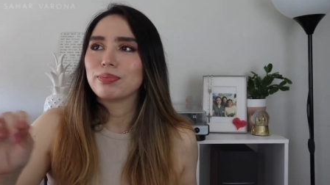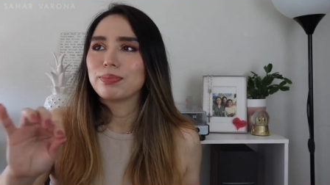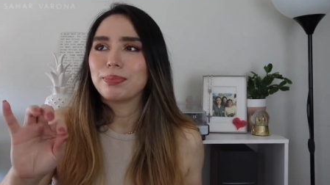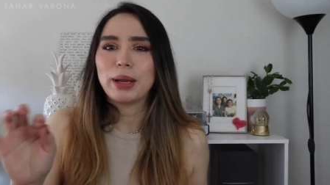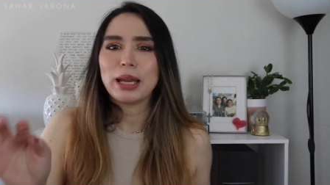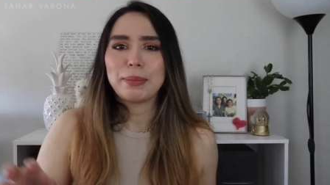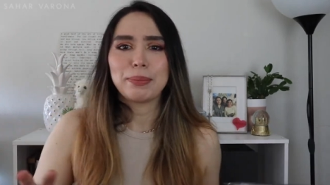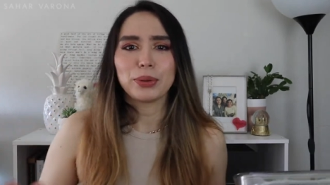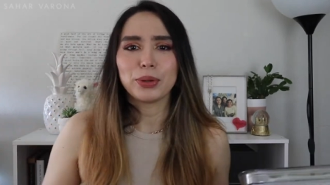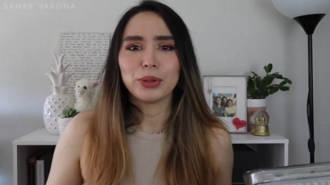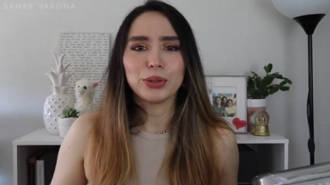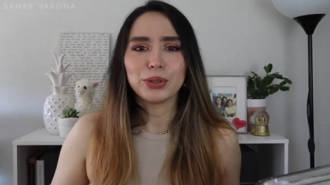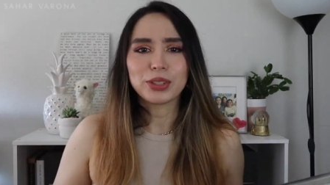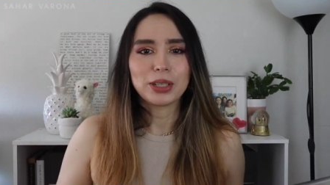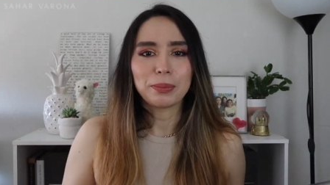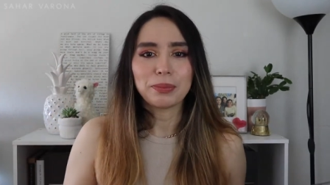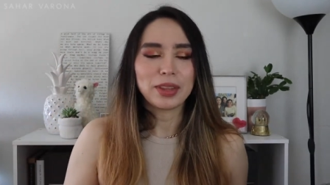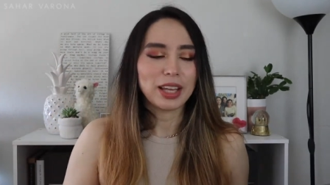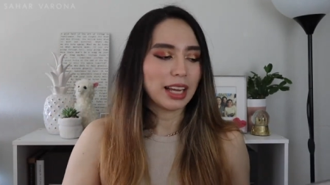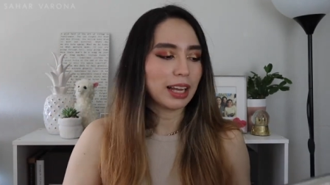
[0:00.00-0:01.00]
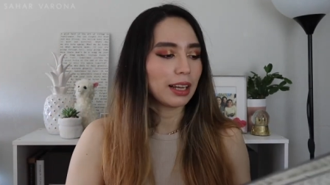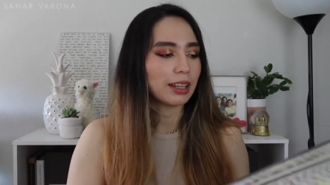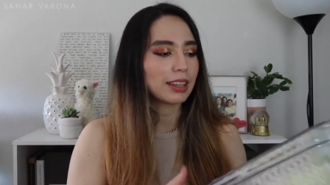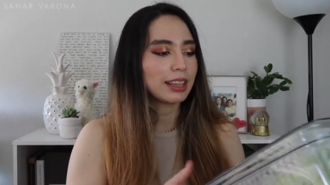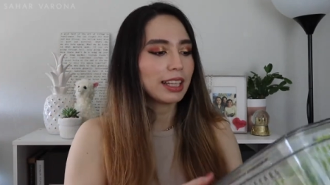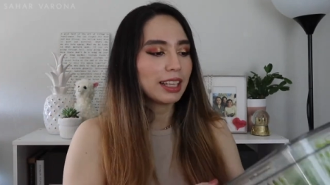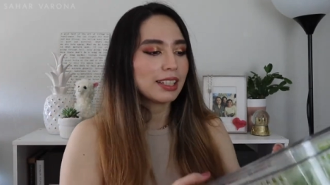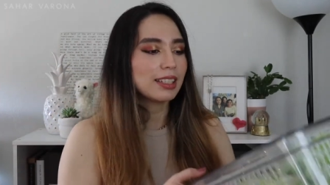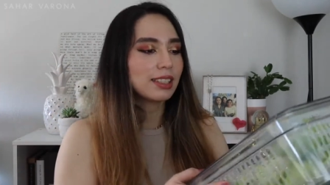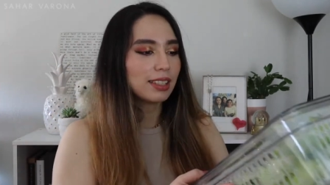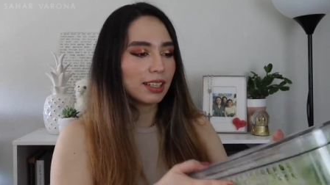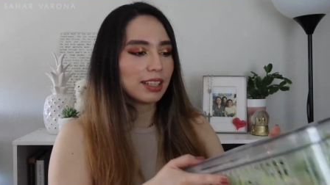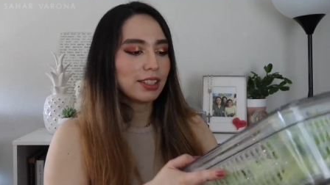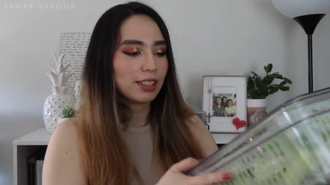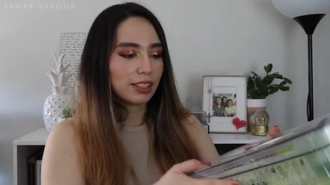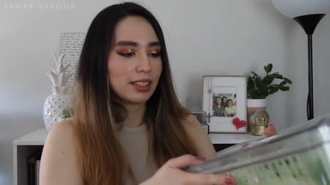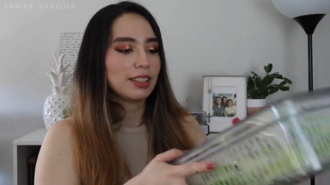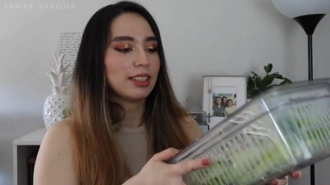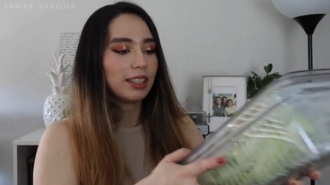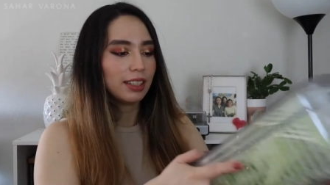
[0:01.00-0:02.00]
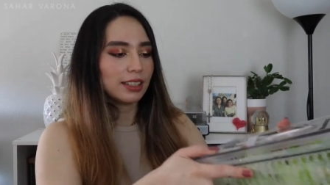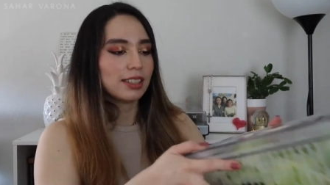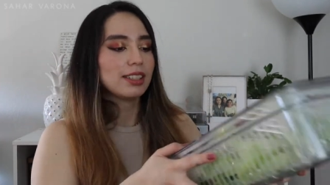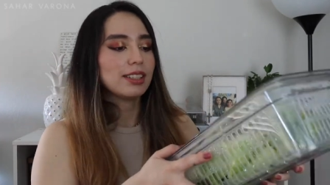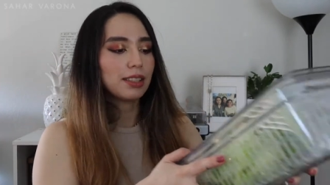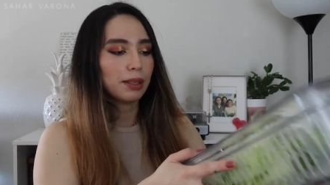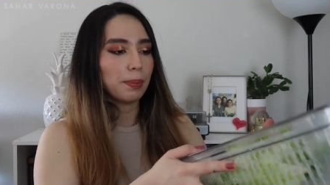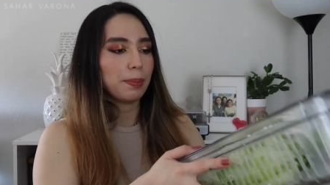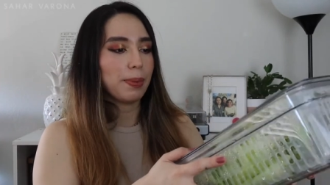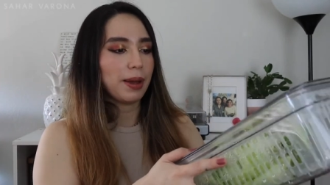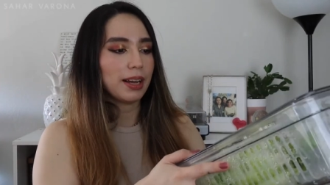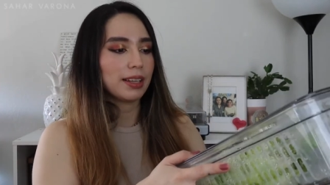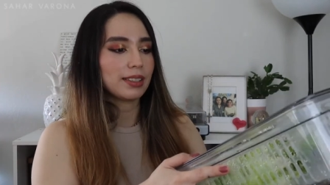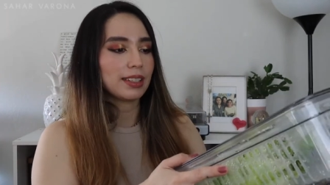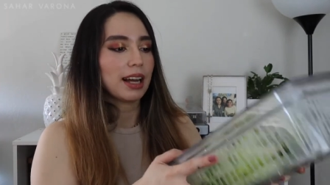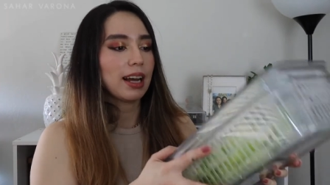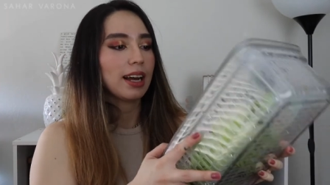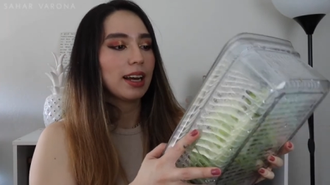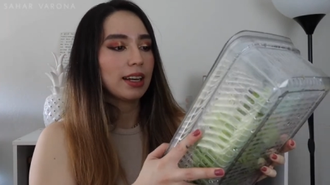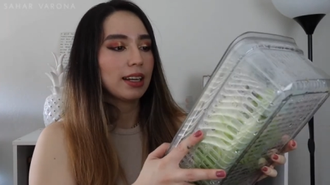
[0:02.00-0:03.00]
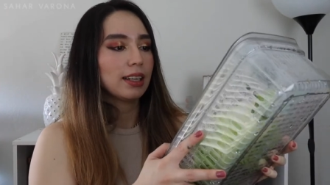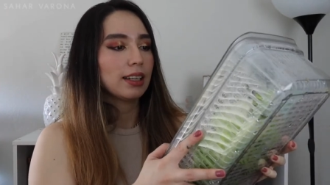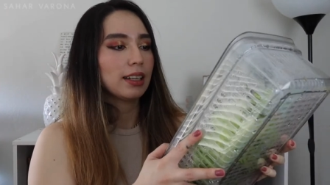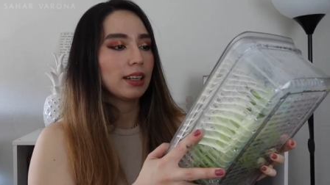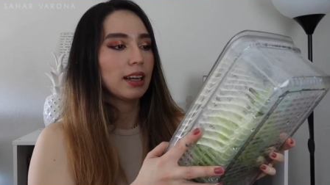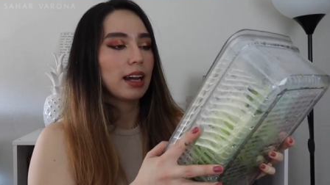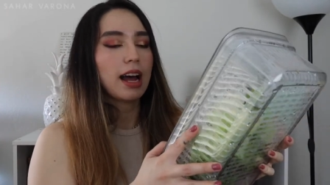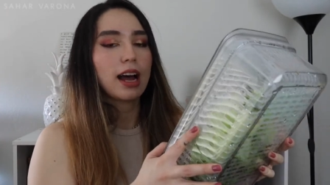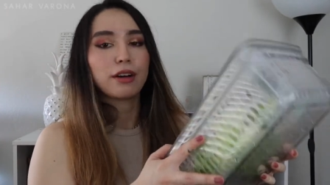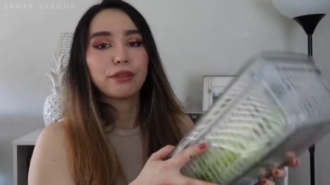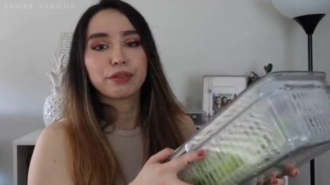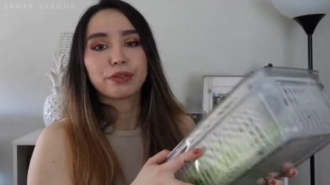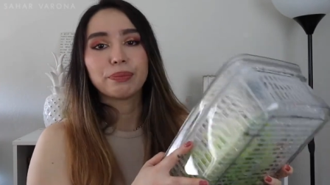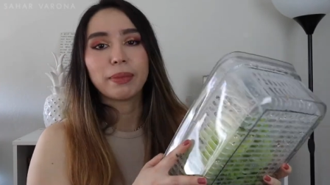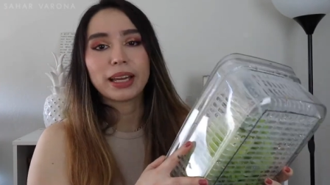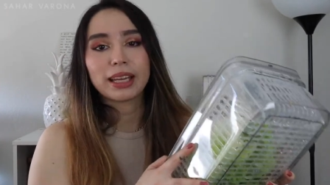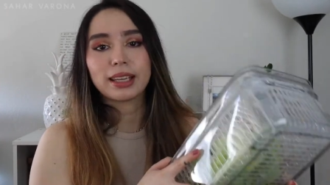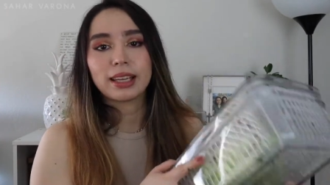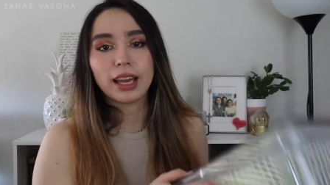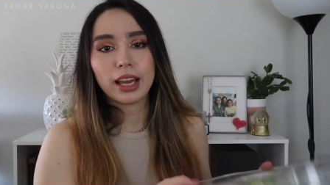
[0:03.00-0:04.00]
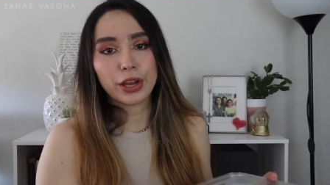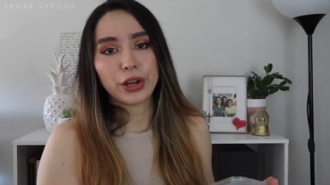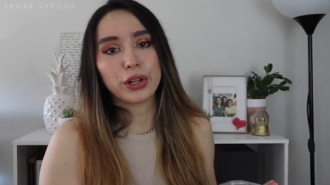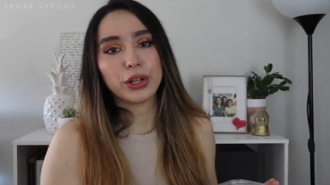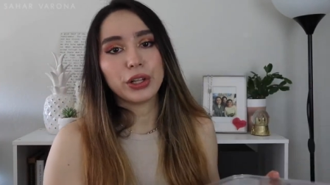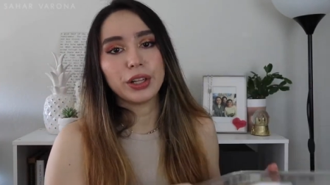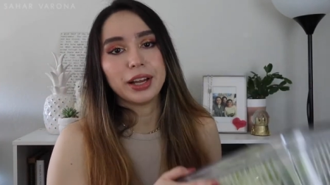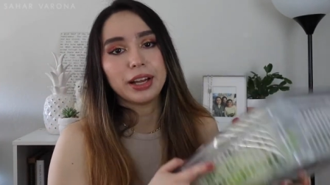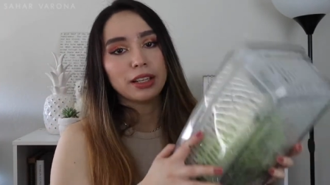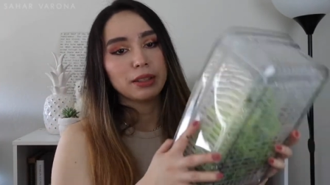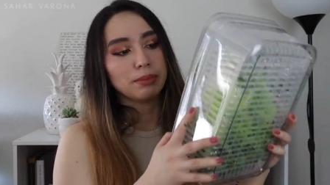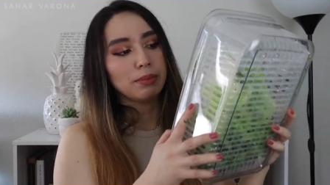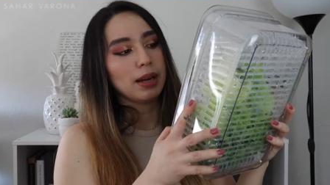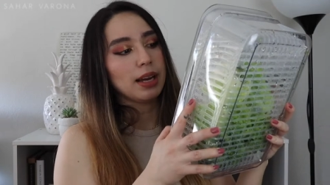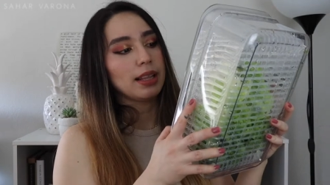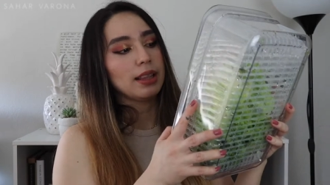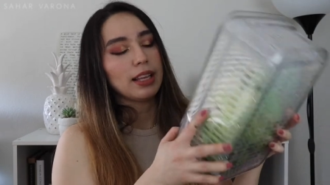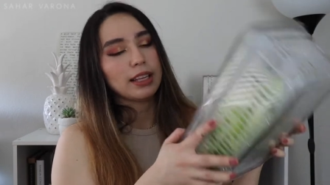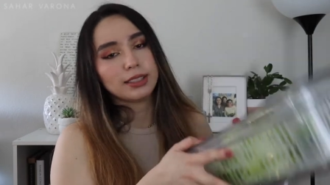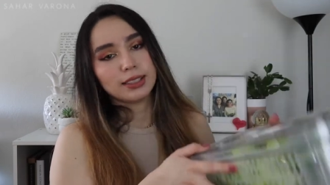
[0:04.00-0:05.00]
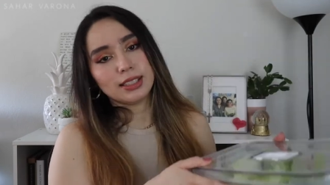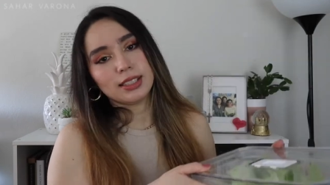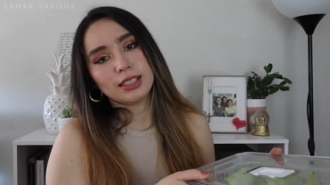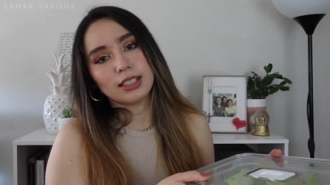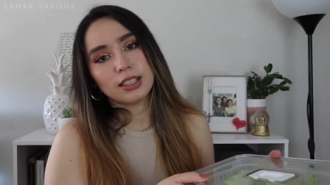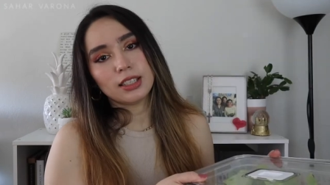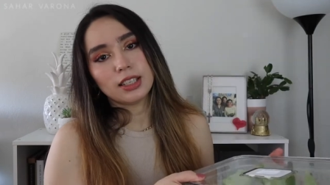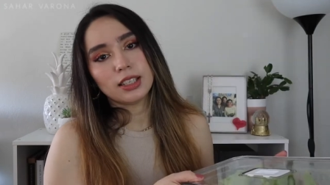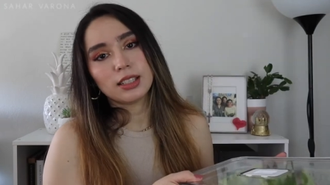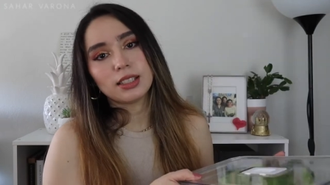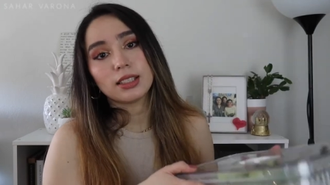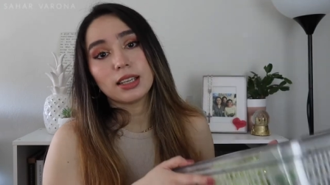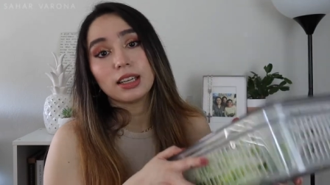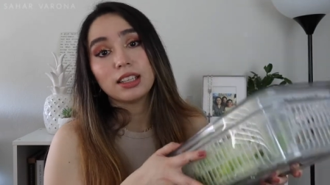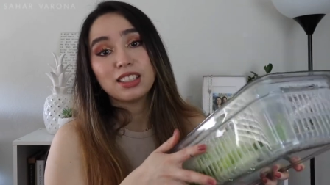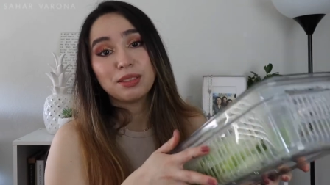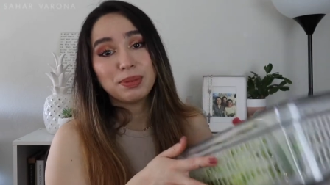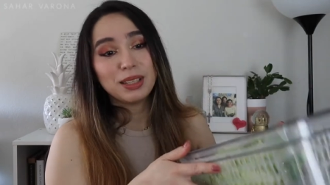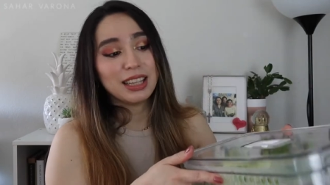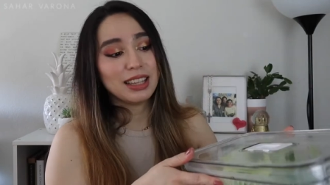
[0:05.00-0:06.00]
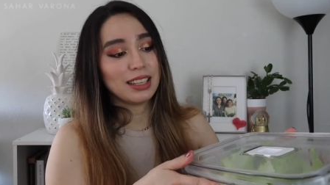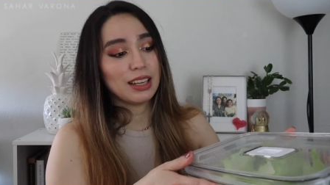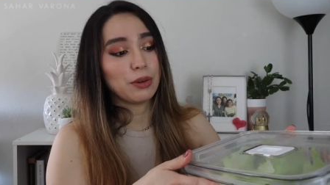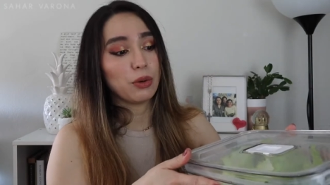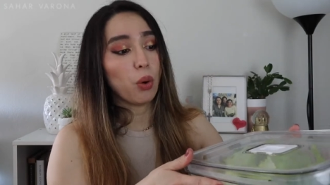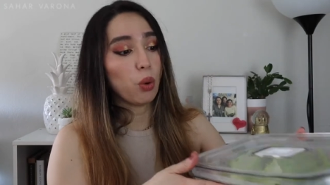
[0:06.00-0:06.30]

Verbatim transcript: paper or something this is this is the best i have my kale and my lettuce in this it's been uh,